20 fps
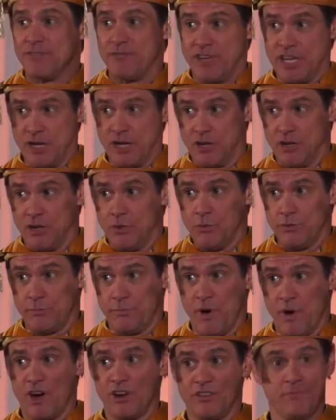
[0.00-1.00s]
the vehicle
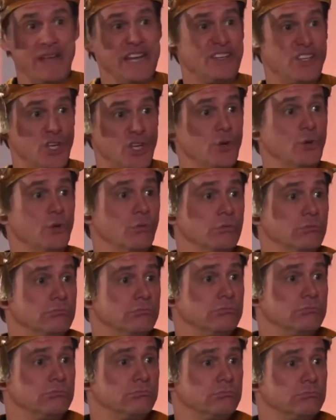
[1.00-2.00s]
was part of me
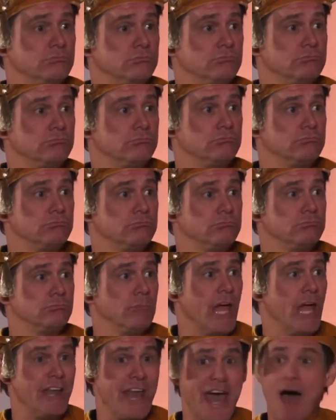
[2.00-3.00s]
too.
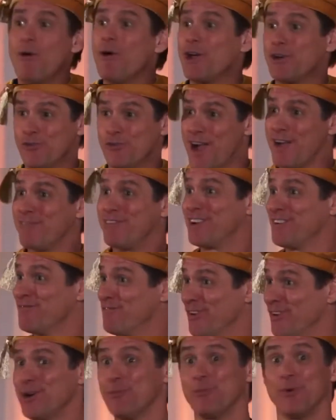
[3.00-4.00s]
And now I drive a
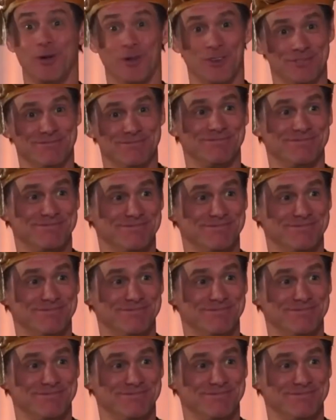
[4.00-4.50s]
convertible.